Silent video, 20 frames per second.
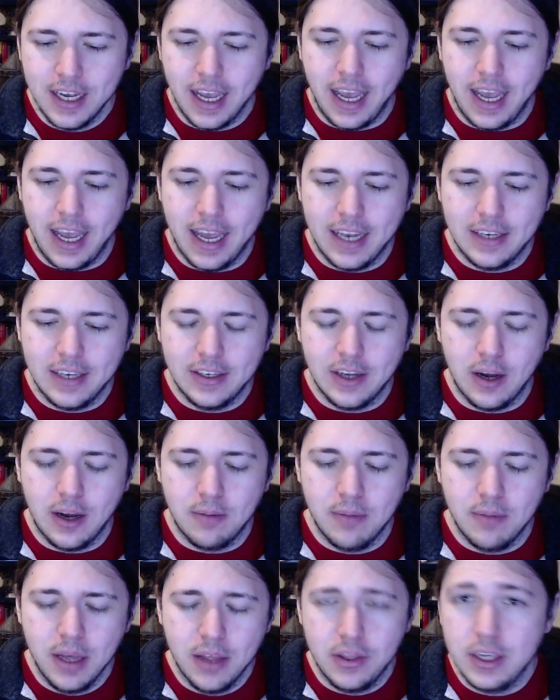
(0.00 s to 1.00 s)

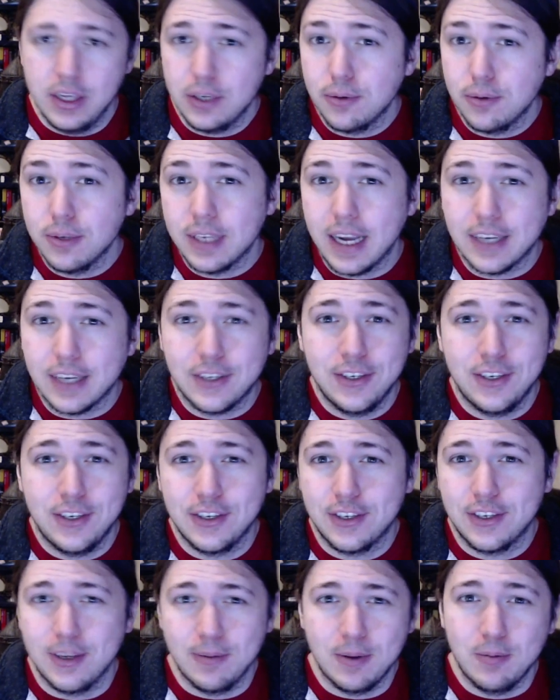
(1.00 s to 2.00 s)
And this was actually
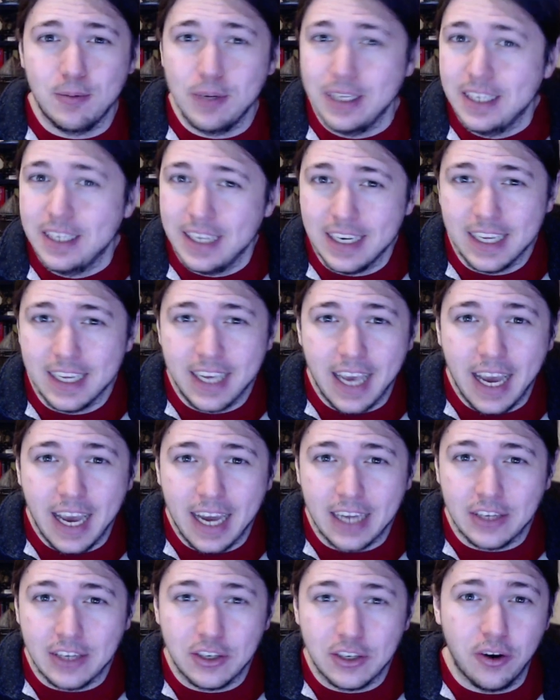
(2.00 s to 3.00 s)
just something we didn't
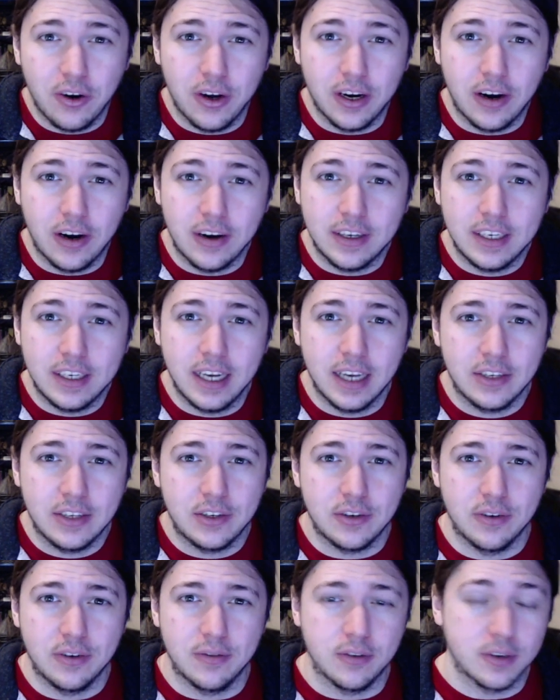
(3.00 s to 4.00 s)
catch on our test
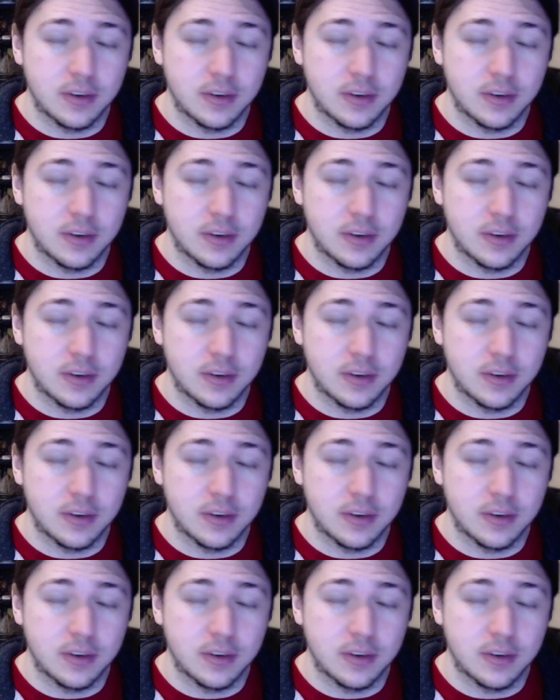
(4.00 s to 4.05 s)
server.